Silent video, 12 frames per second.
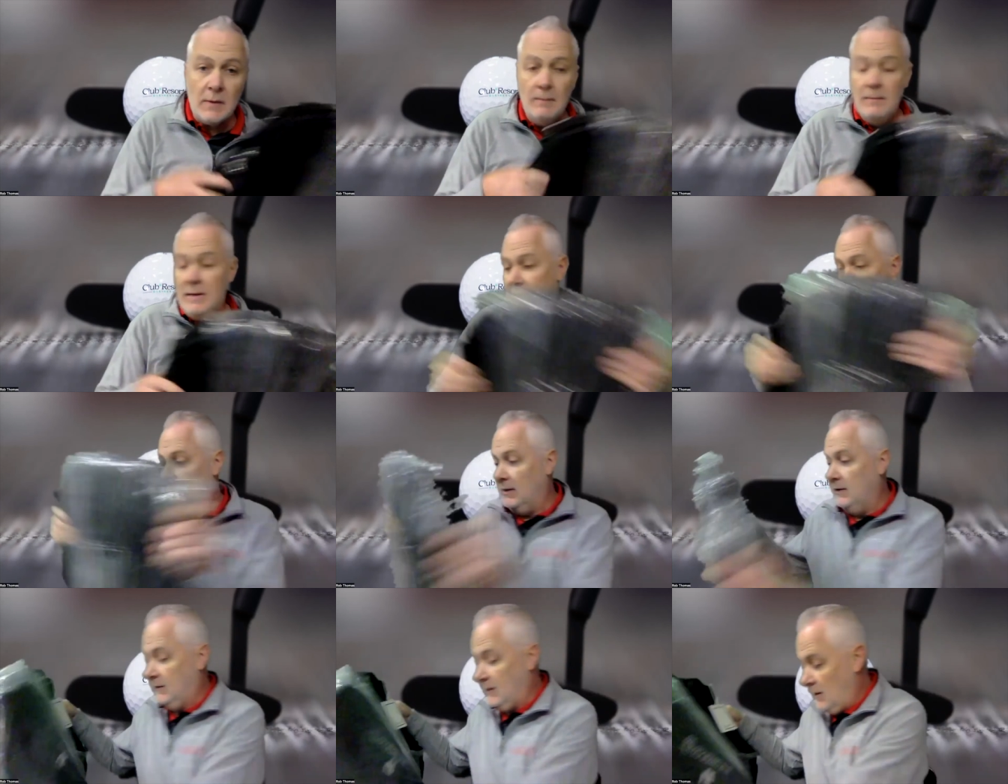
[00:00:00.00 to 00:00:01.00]
makes
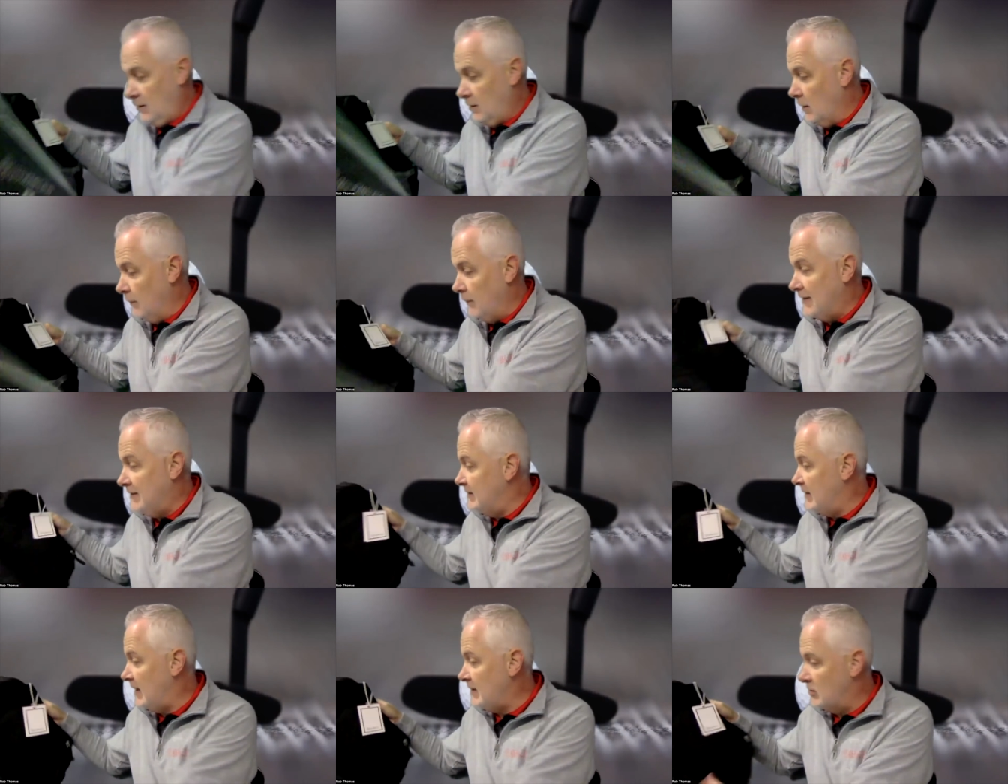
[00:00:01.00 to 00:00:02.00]
a ton of
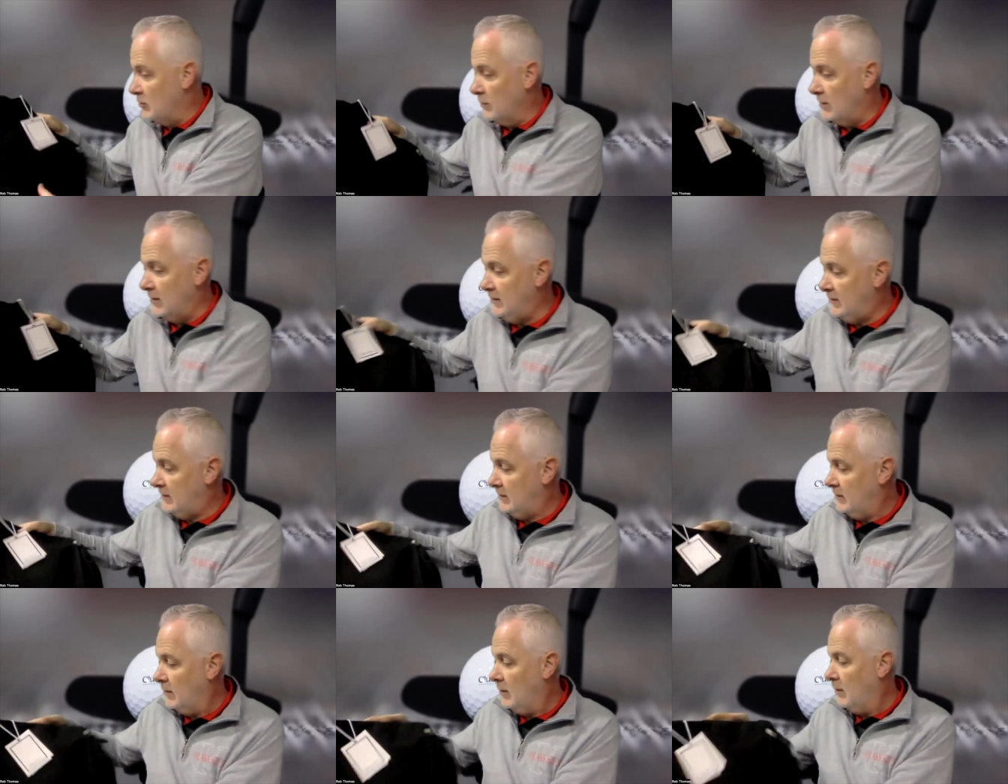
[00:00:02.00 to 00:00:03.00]
accessories
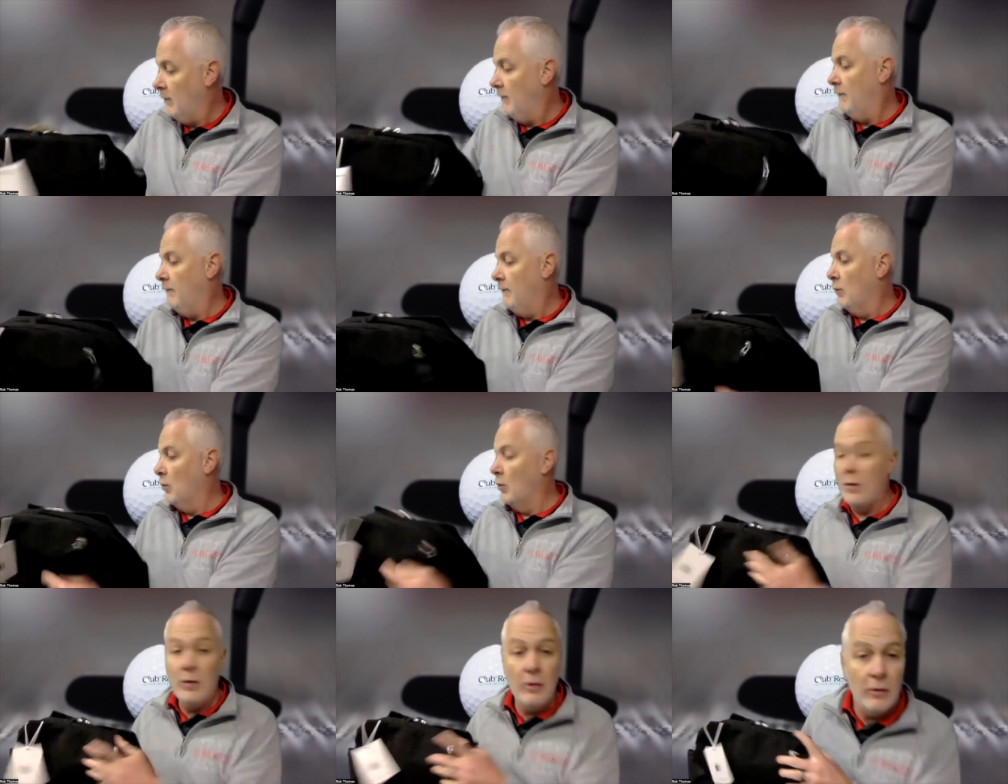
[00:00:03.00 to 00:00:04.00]

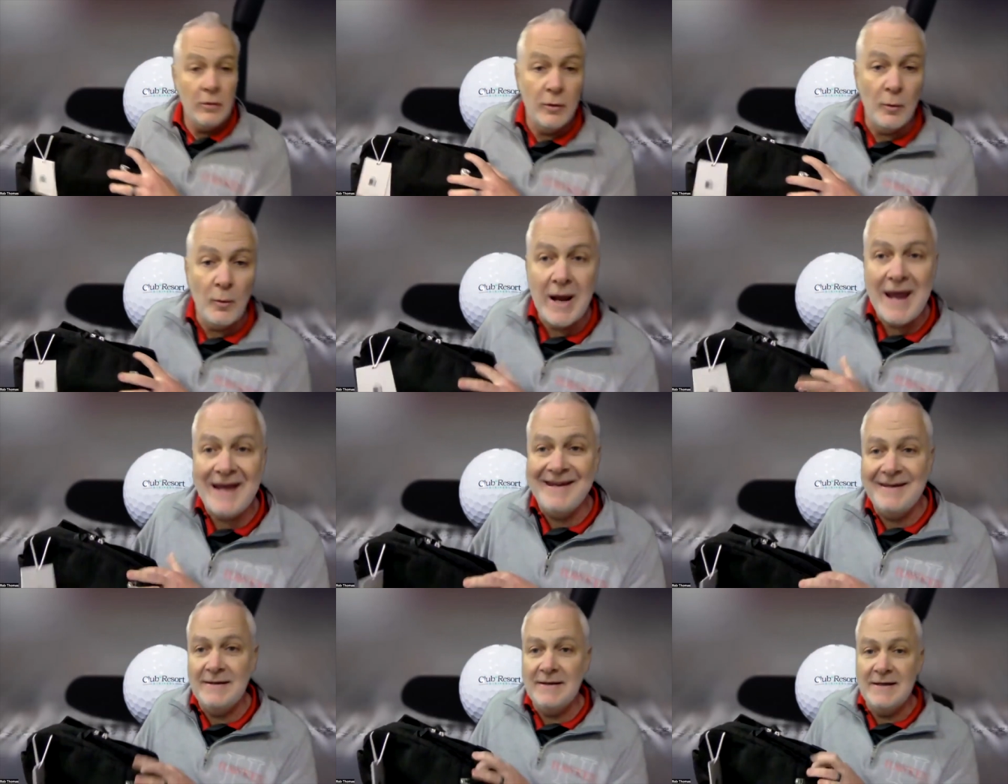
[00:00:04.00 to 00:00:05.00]
for the
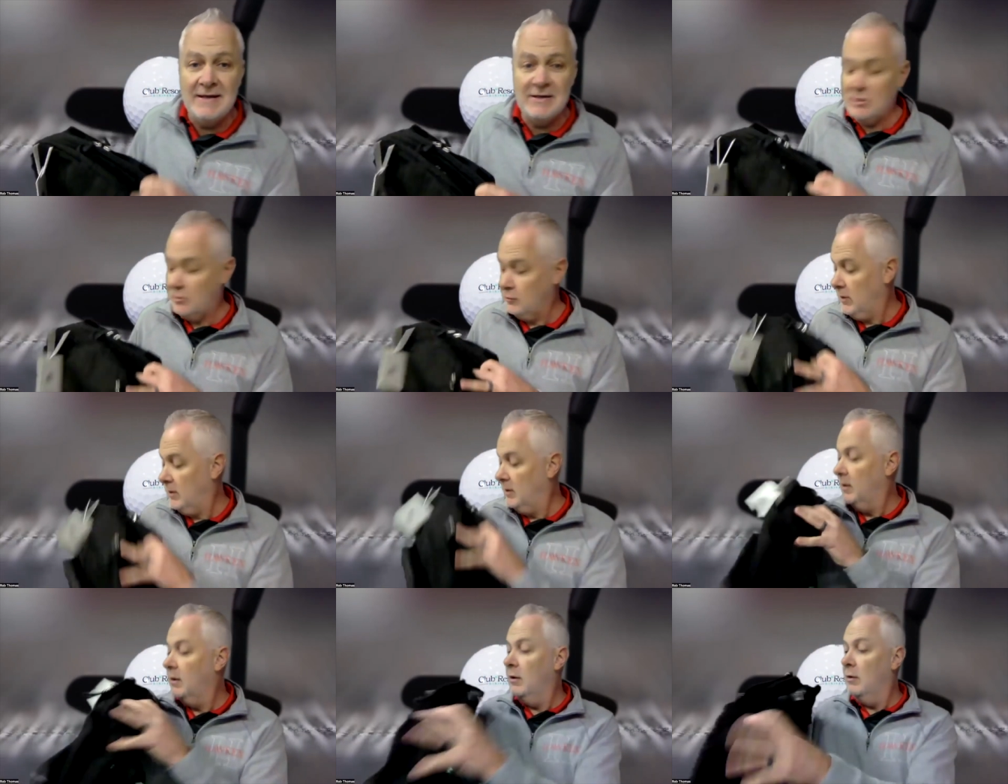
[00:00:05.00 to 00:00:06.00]
racket industry.
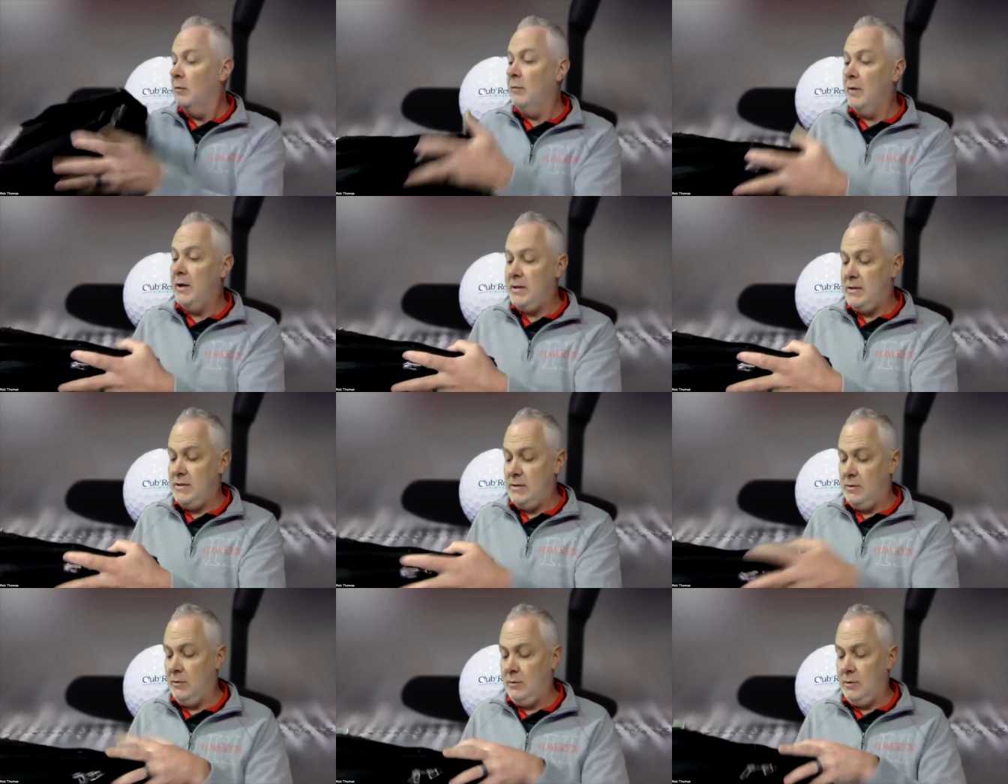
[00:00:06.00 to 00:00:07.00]
Right
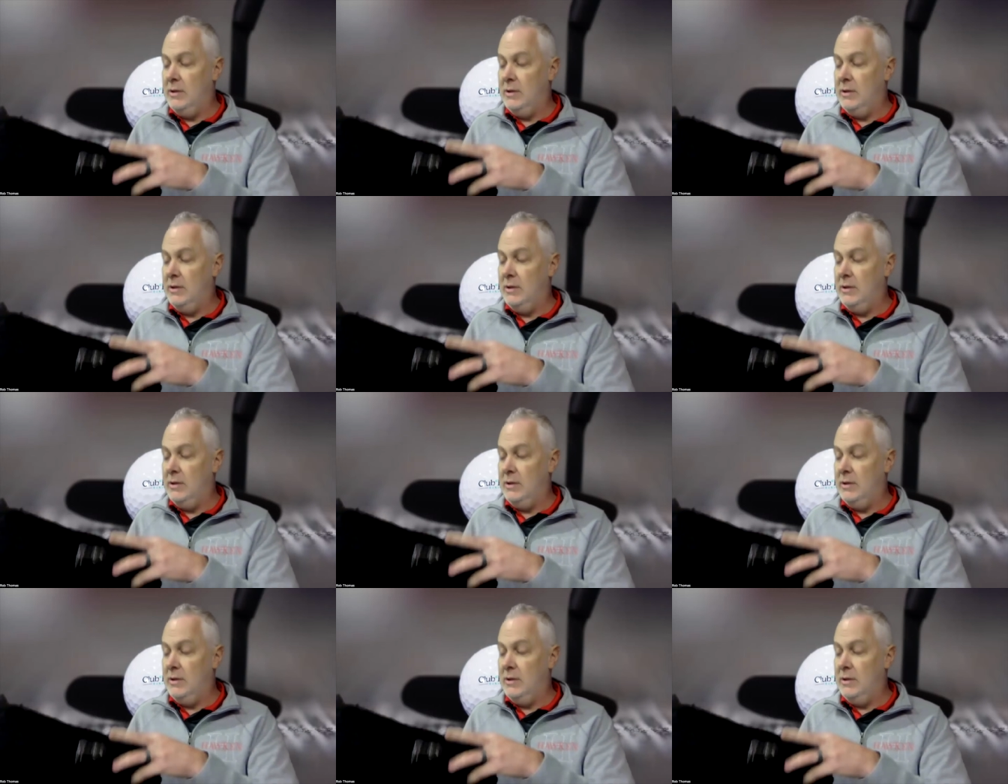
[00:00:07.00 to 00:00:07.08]
here